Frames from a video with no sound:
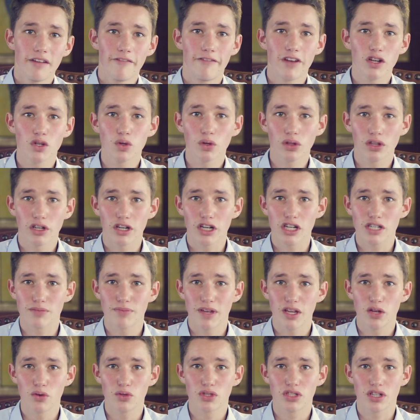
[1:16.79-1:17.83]
Visual learners
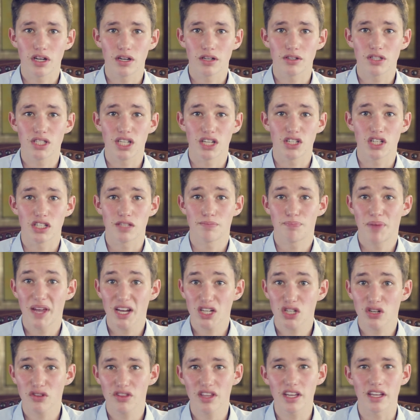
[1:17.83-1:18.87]
may use terms such as
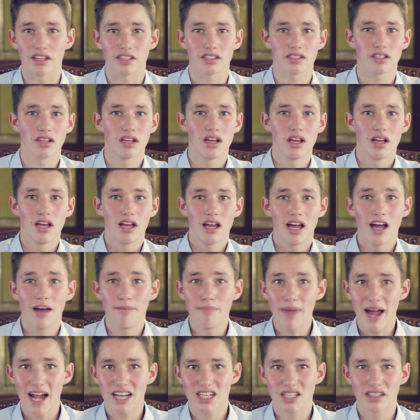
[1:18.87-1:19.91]
picture this,
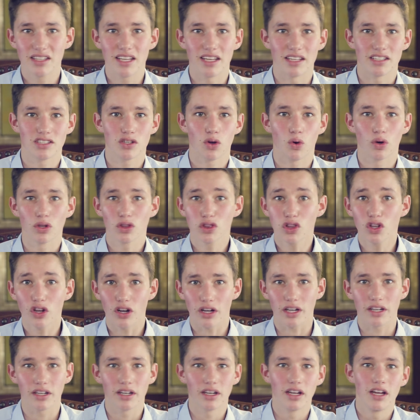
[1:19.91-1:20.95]
imagine this, or
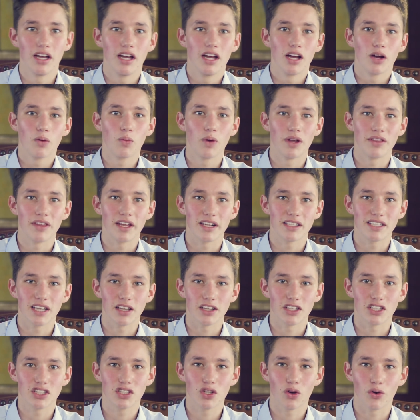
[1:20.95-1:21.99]
look when they
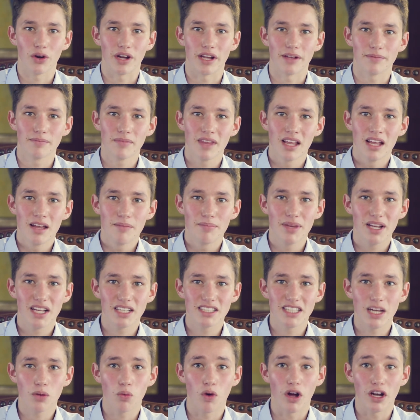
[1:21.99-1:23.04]
tell a story
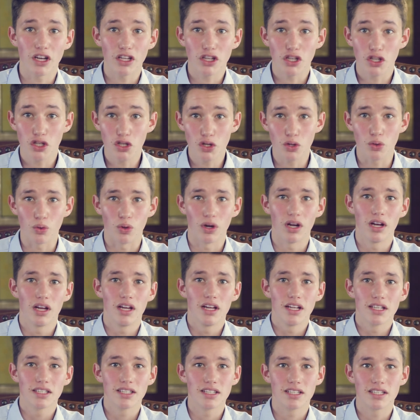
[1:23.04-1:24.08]
because they want you
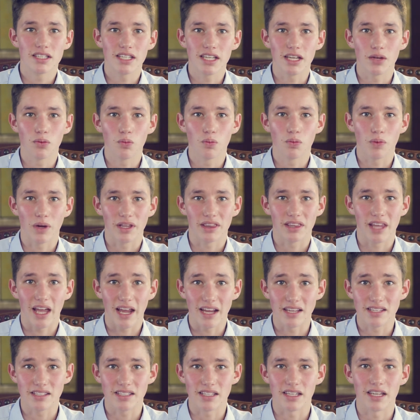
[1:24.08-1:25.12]
to see what
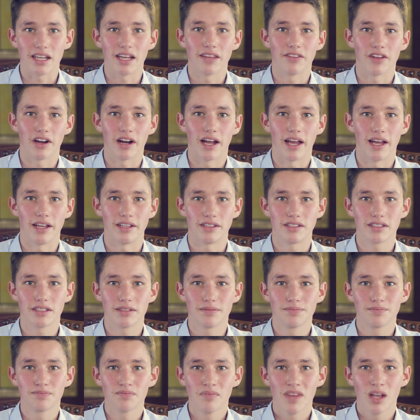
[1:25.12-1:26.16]
they see in their
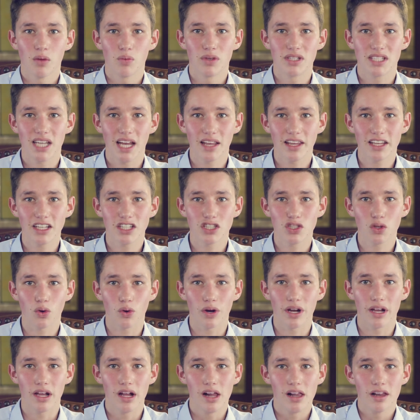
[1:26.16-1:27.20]
heads. When telling a
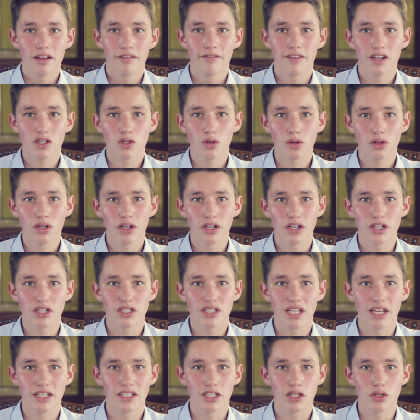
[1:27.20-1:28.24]
story, visual
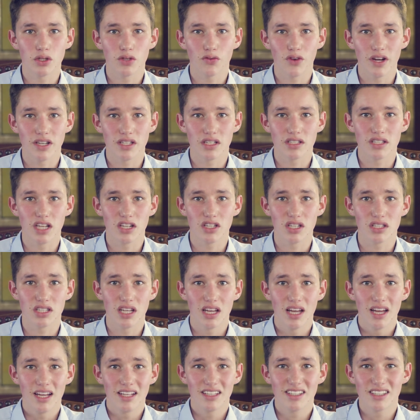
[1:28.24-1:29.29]
learners tend to use phrases such as,
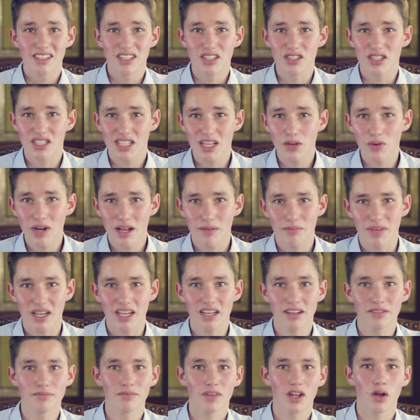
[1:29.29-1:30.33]
do you see what I
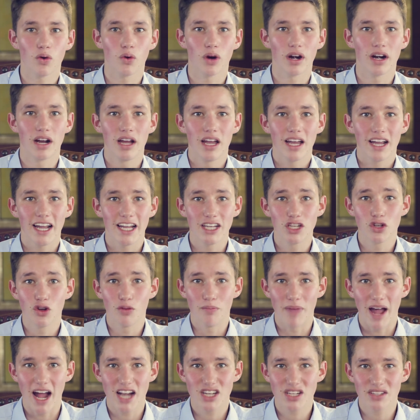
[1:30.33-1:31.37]
mean? Or can you
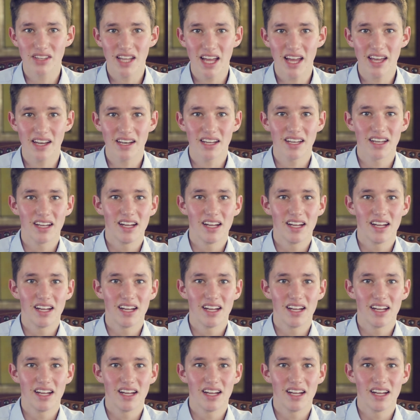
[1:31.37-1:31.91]
imagine that?